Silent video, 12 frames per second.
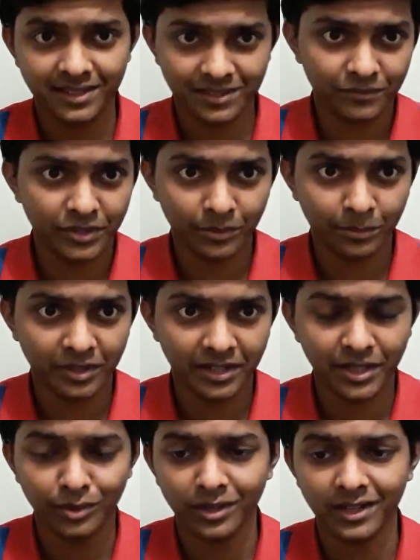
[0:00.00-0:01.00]
this video
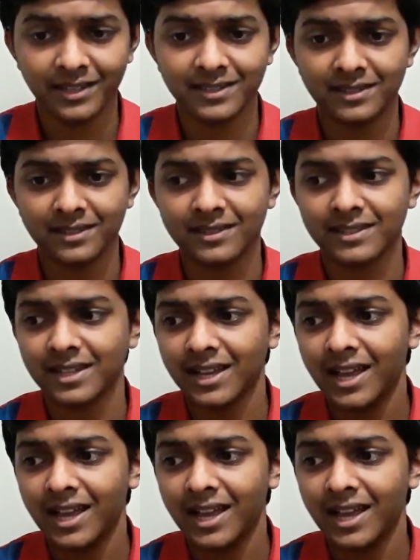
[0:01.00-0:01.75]
particularly instance,